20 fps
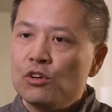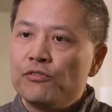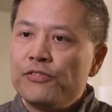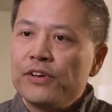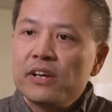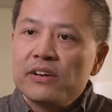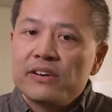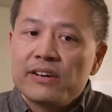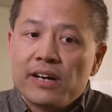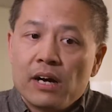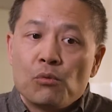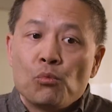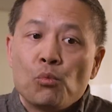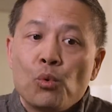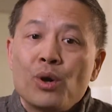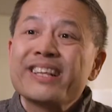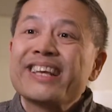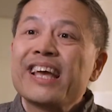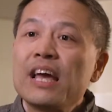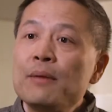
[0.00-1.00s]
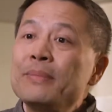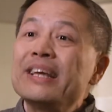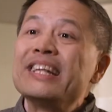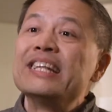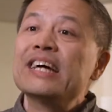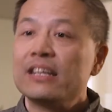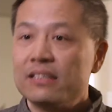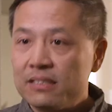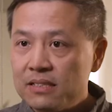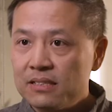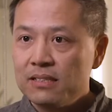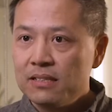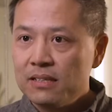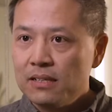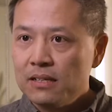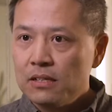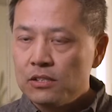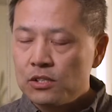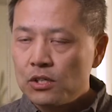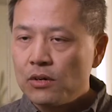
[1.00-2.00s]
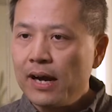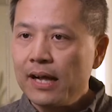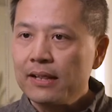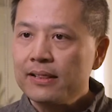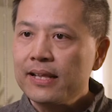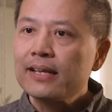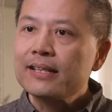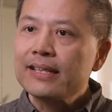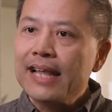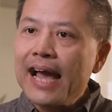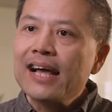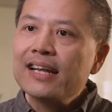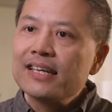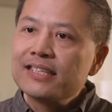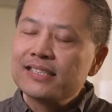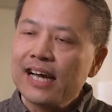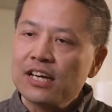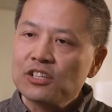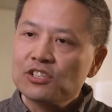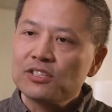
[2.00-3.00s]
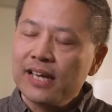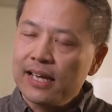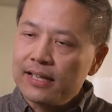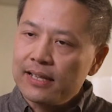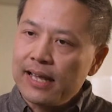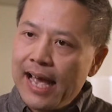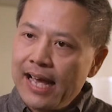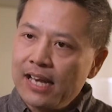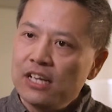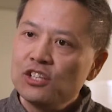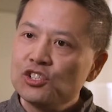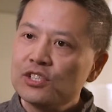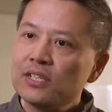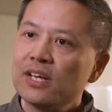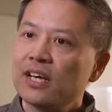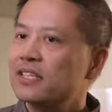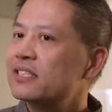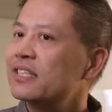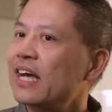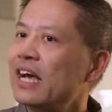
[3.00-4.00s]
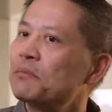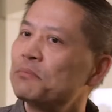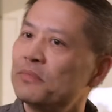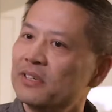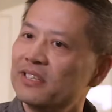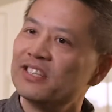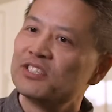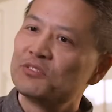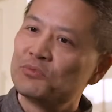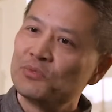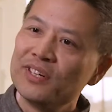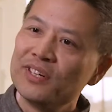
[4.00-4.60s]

to figuring out what can be done. So I think that is actually that energy and excitement is